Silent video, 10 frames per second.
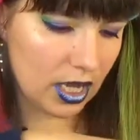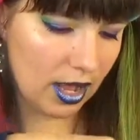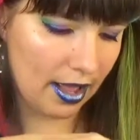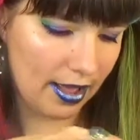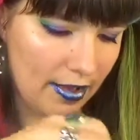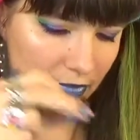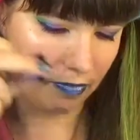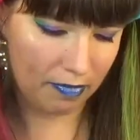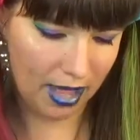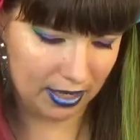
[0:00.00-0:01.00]
I have
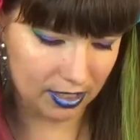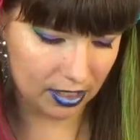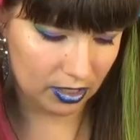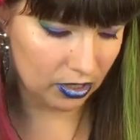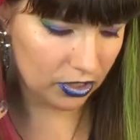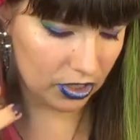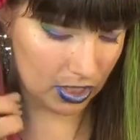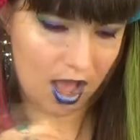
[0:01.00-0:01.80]
matte colors,